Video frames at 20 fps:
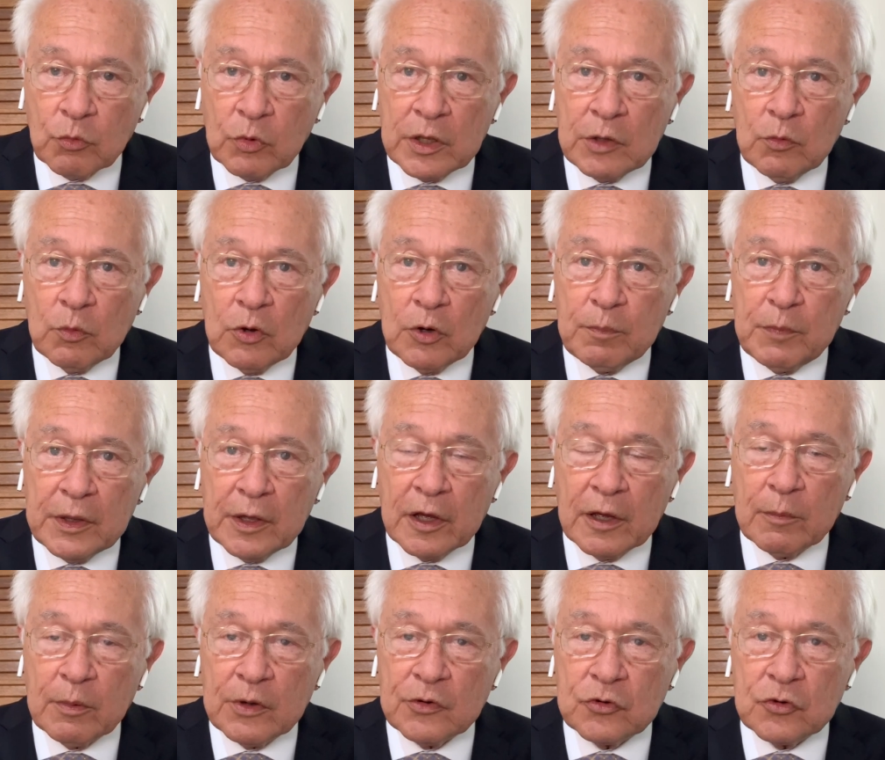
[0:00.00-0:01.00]
We would be
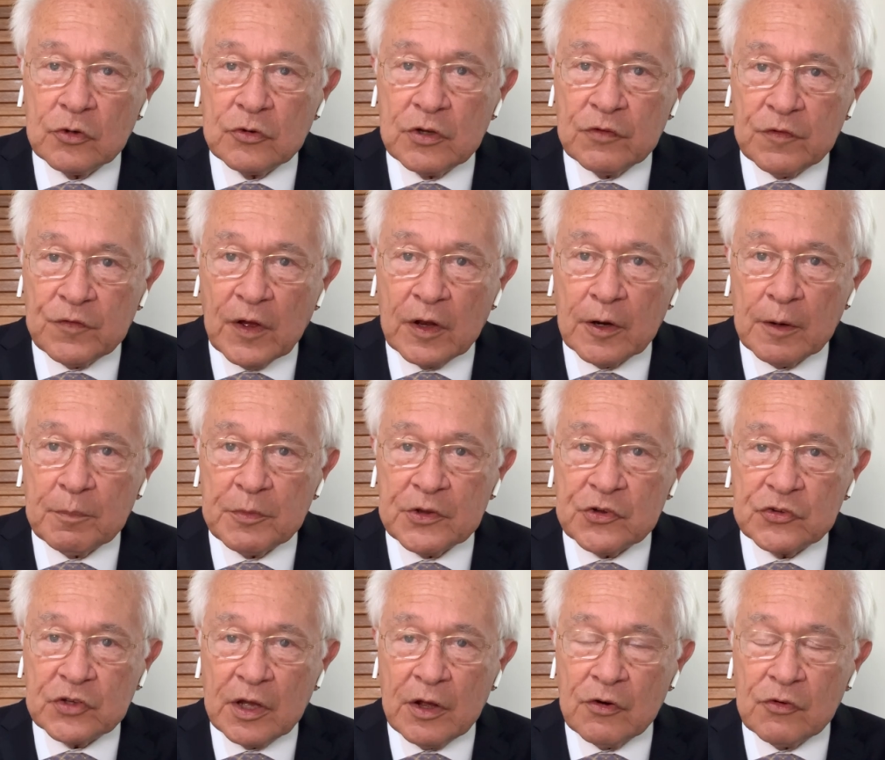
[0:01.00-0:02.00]
able to develop
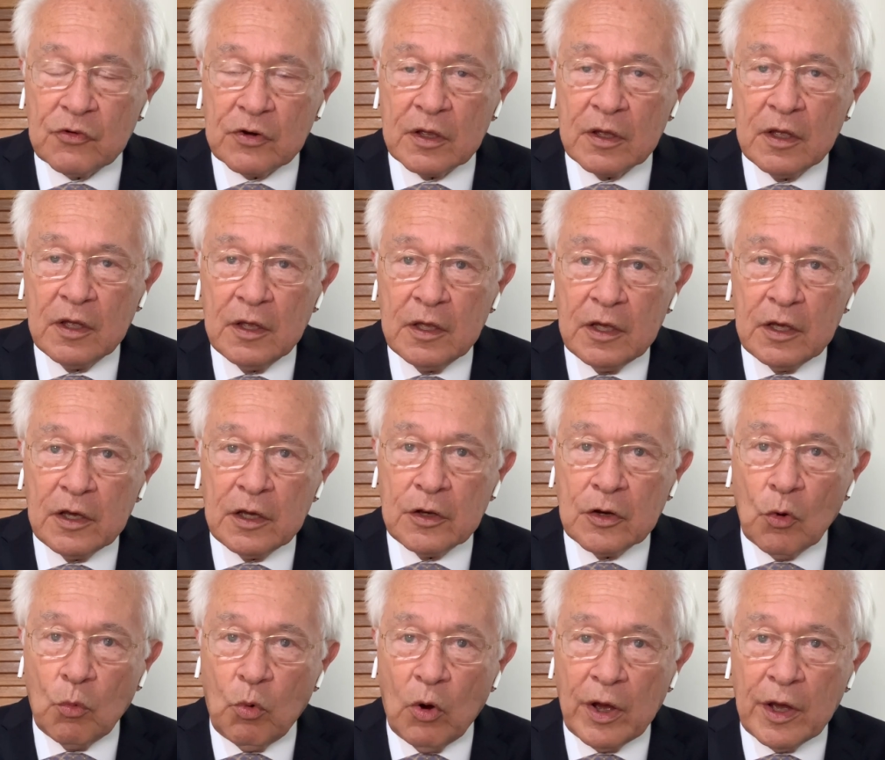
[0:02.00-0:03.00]
this country in
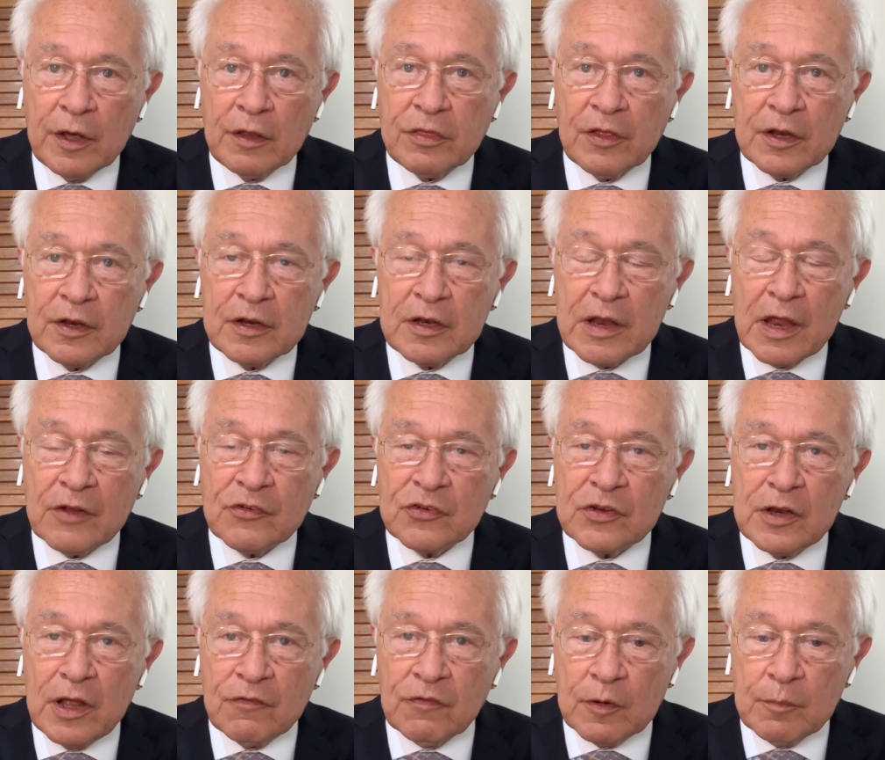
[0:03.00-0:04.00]
a way that it
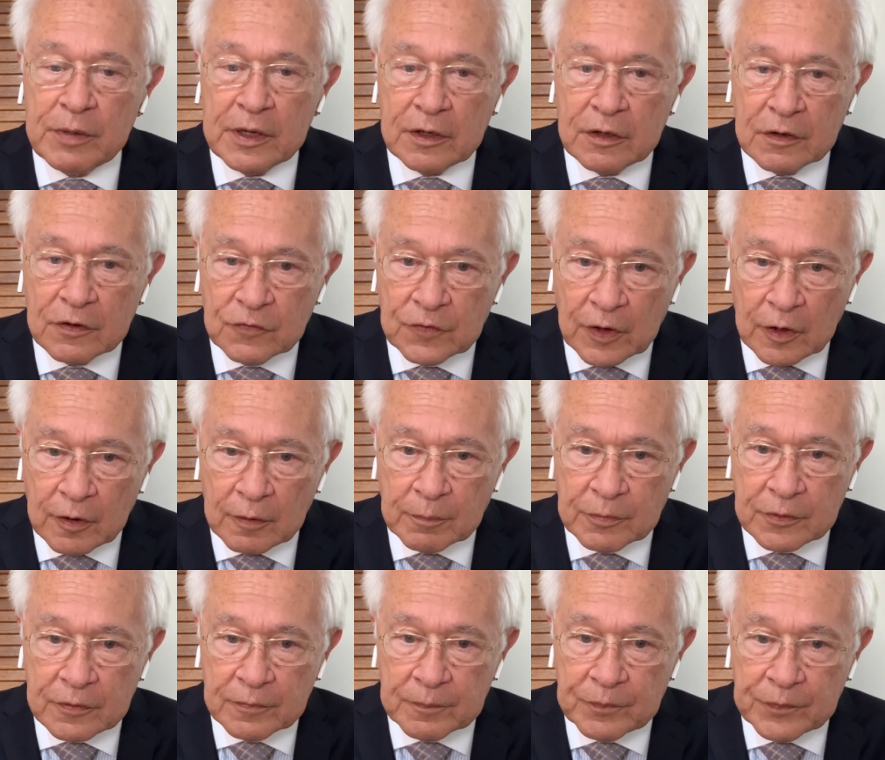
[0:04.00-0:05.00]
has never been developed.